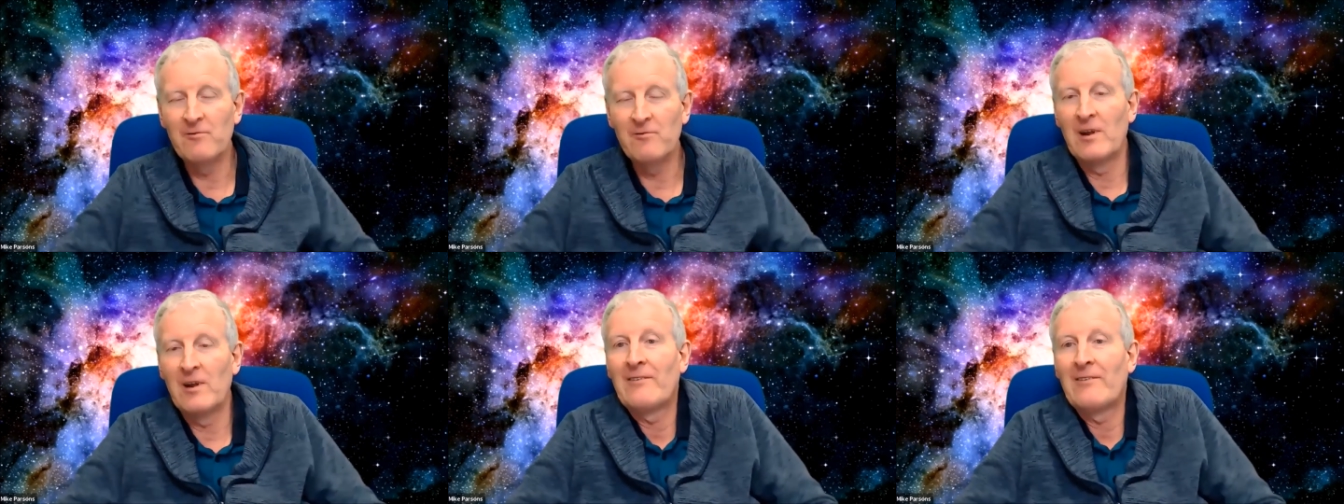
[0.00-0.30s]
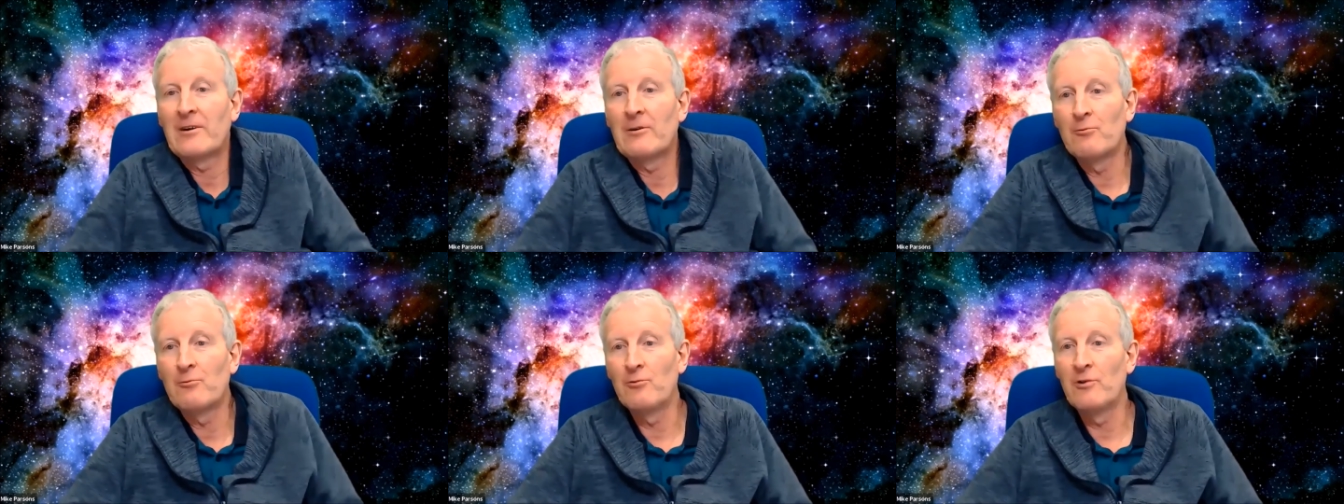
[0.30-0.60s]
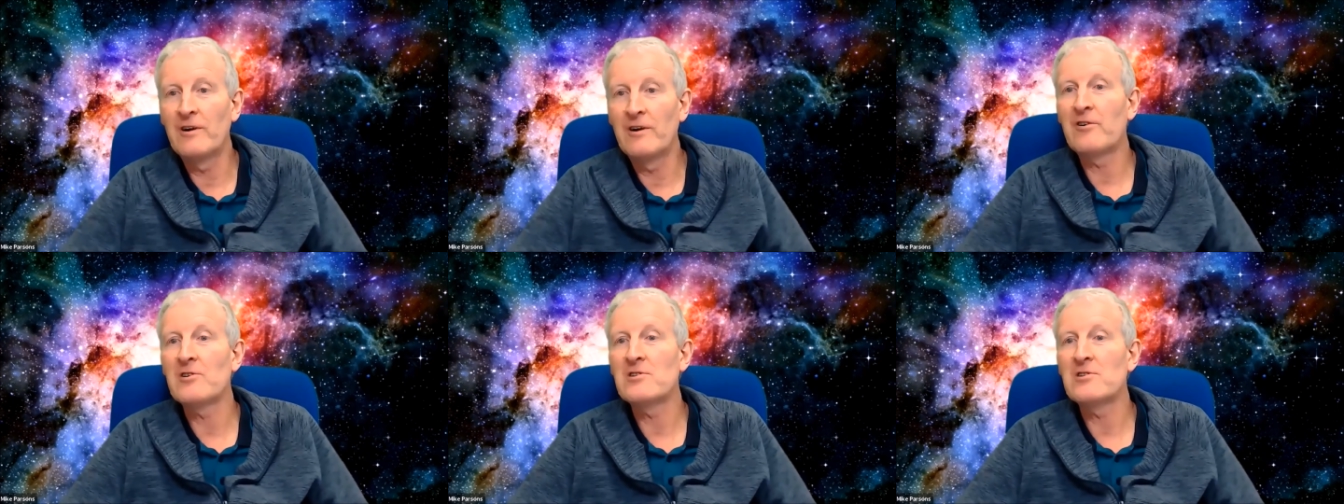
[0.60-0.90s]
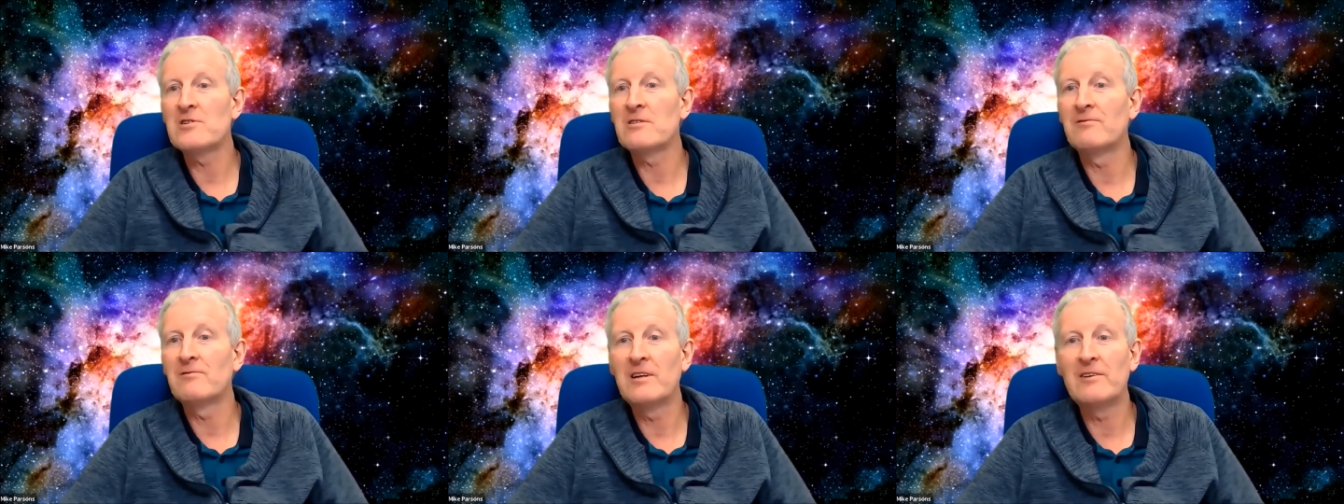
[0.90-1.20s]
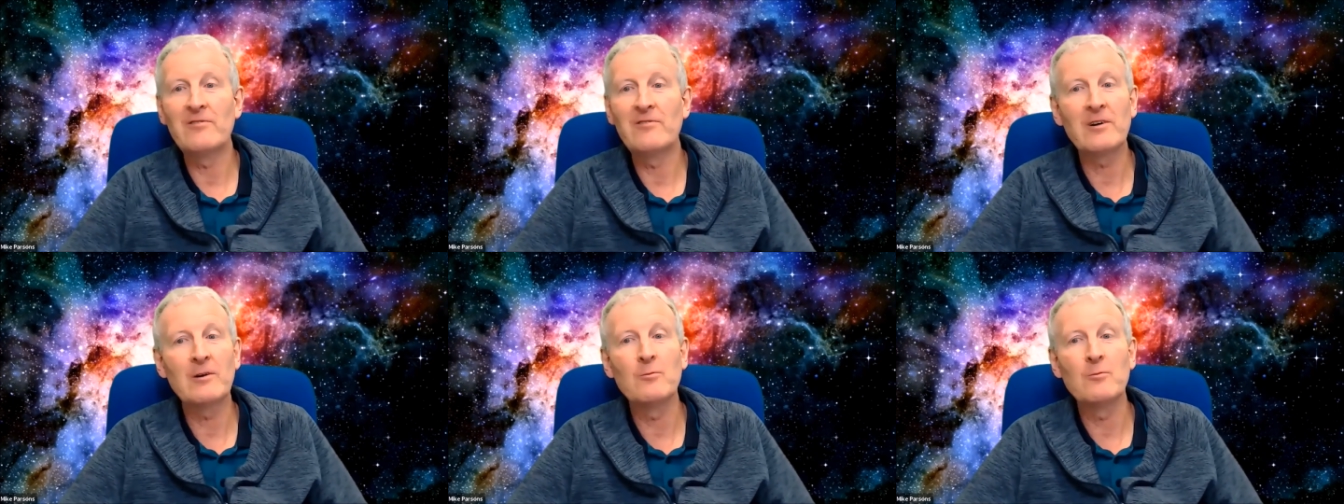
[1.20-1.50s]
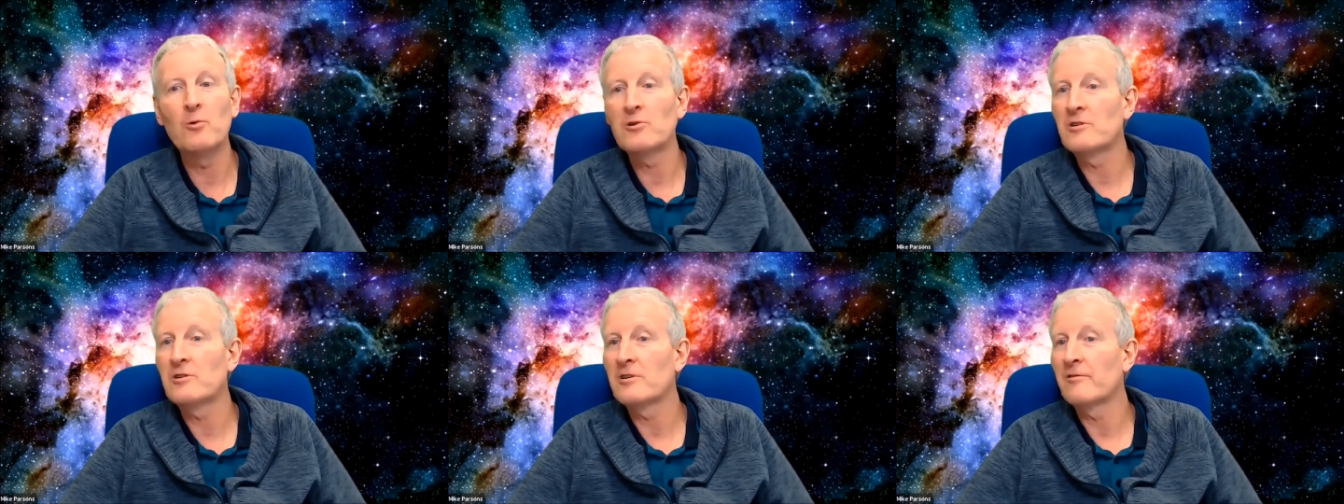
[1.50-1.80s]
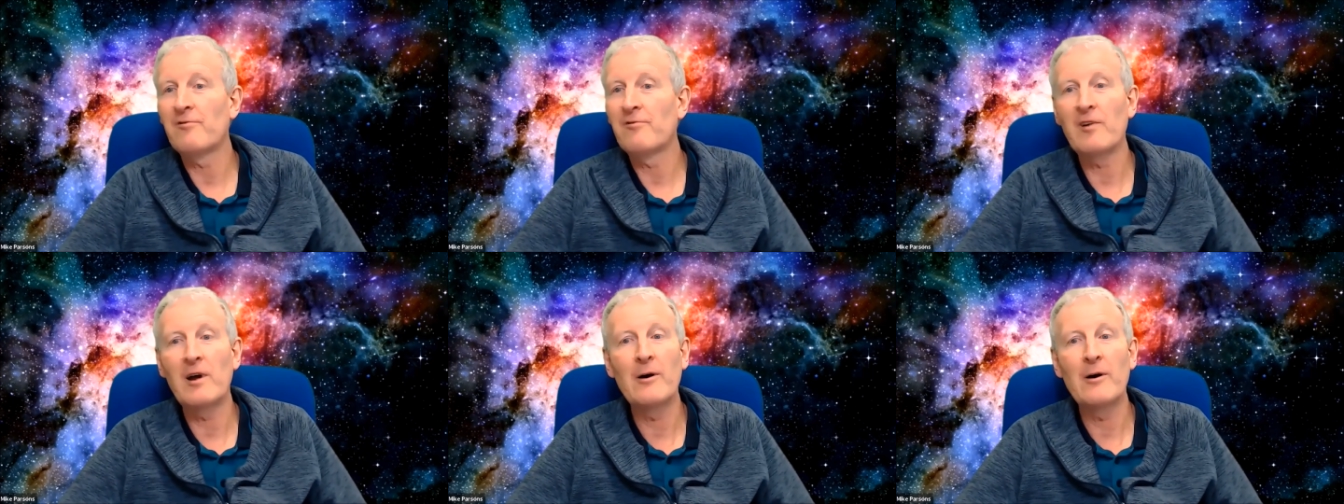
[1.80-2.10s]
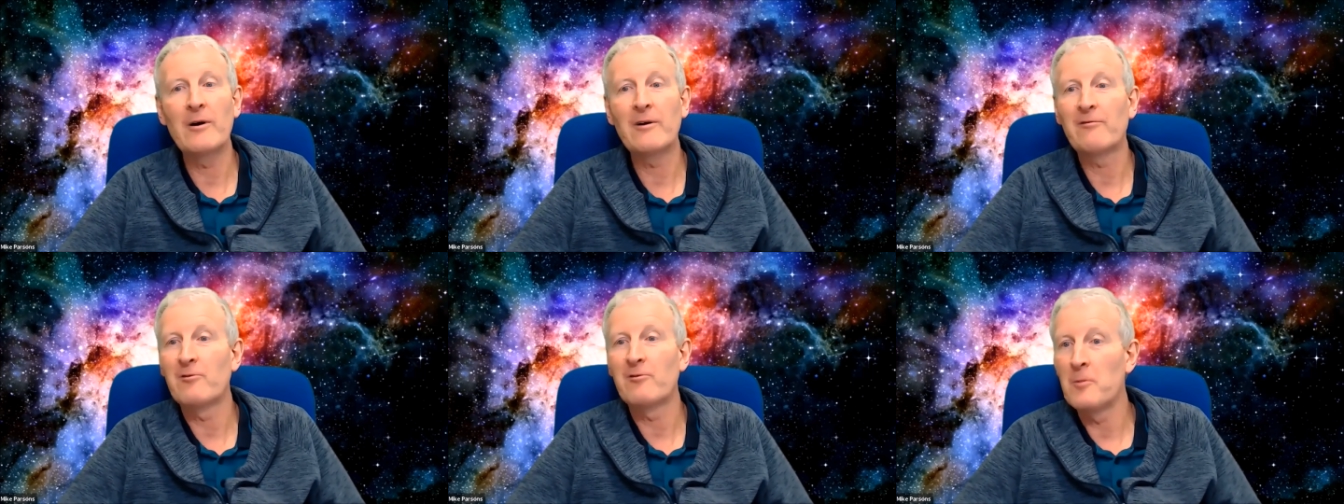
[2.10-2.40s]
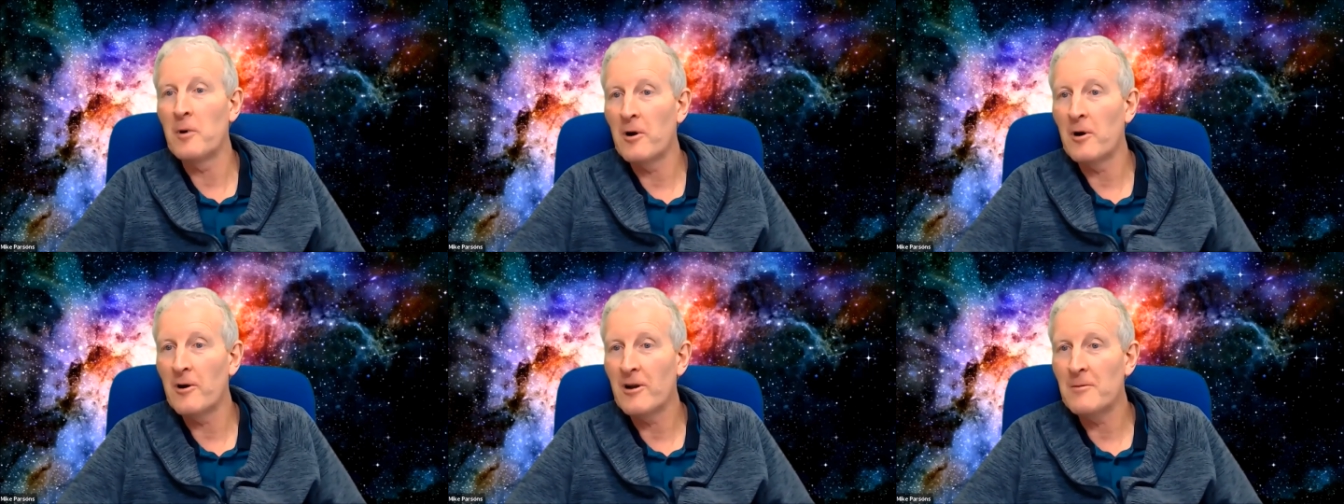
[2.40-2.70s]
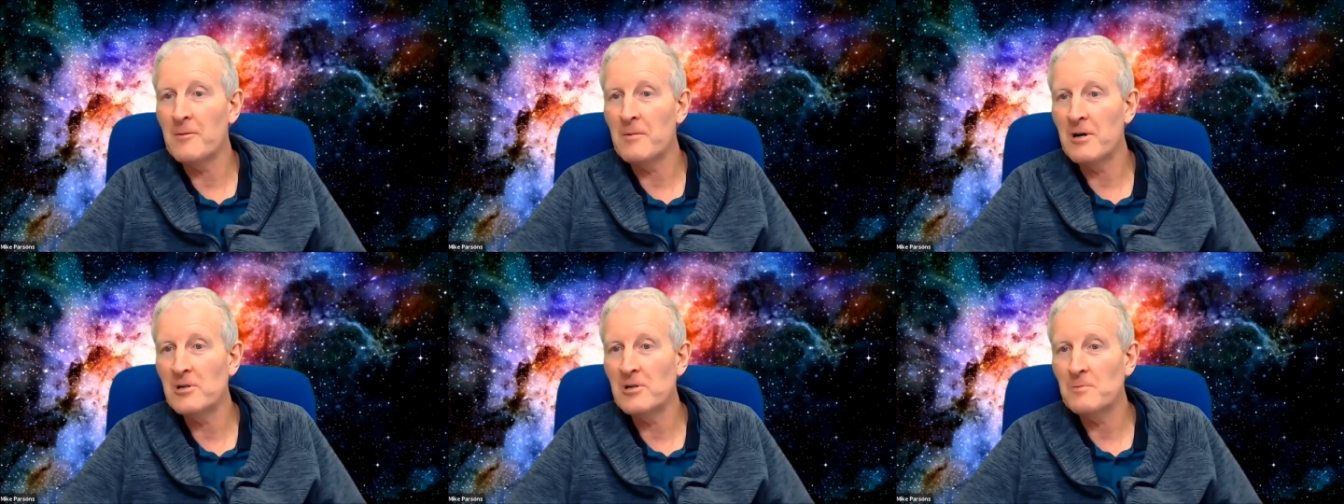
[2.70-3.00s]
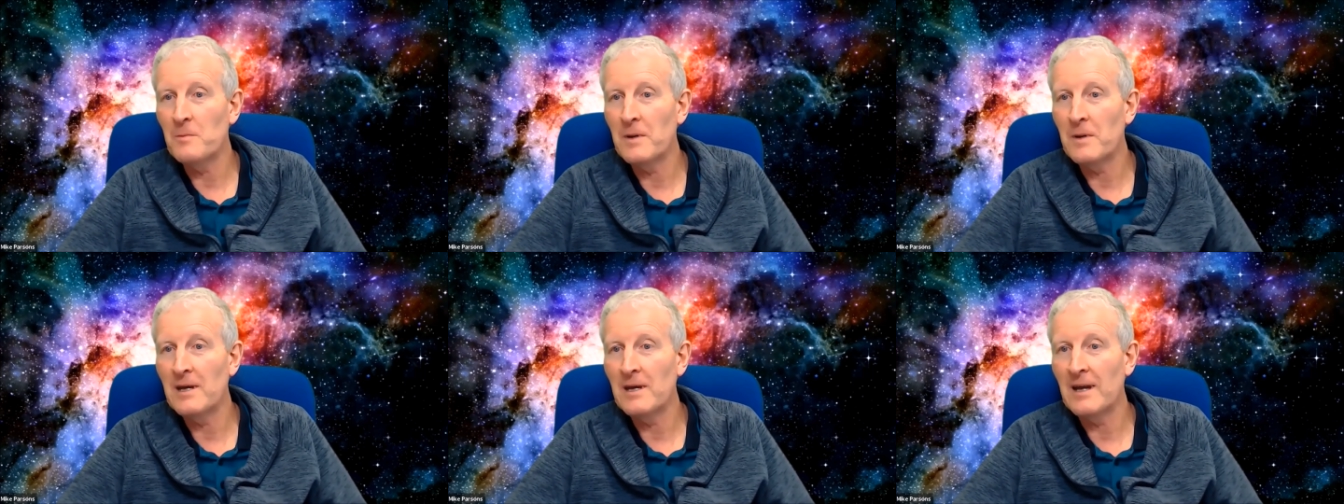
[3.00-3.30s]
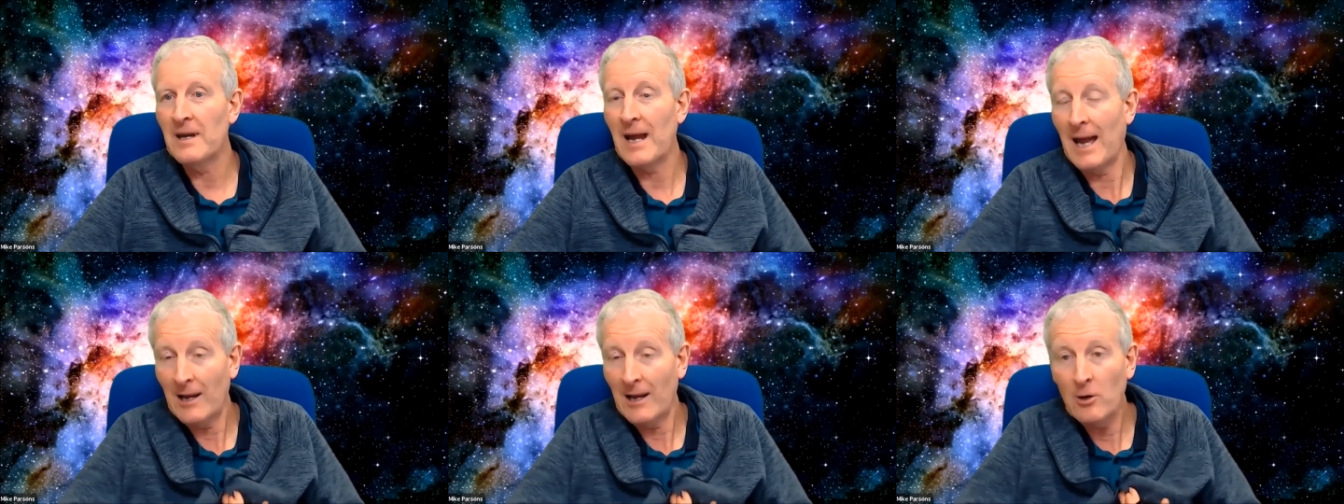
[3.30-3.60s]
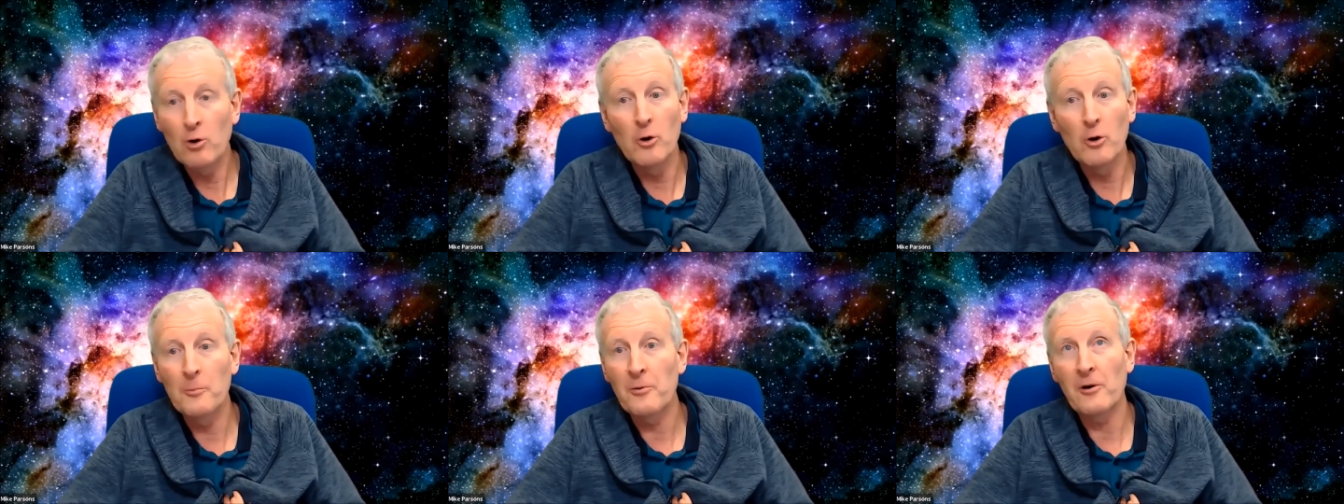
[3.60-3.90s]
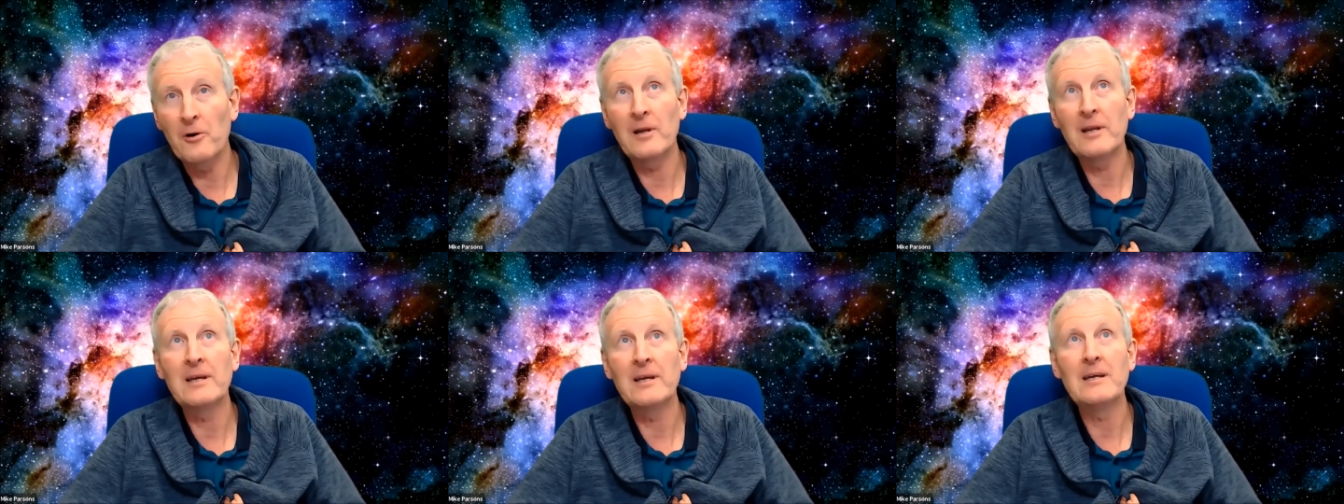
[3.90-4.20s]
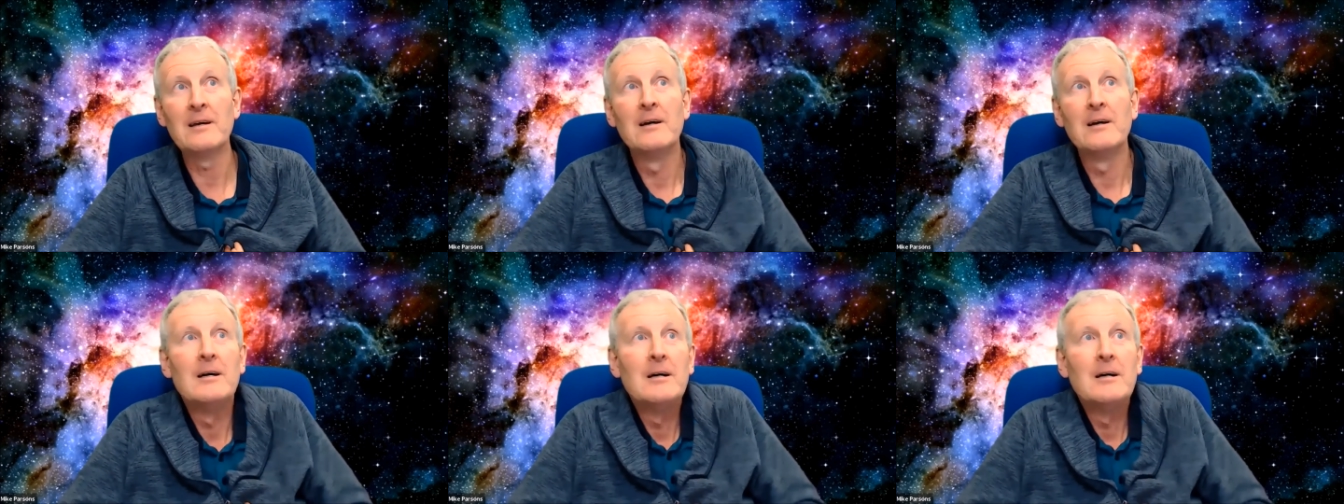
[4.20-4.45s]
having rivers of living water flowing from our innermost being, and corporately